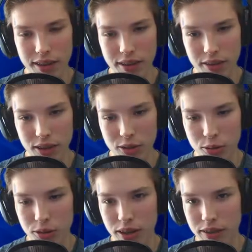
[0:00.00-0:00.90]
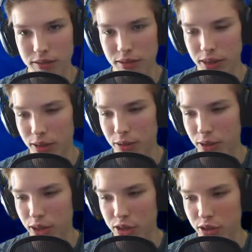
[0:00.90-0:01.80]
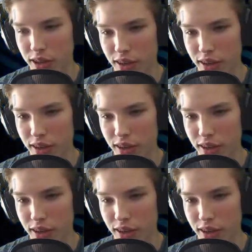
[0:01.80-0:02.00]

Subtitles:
That's a cool thing. So they're going to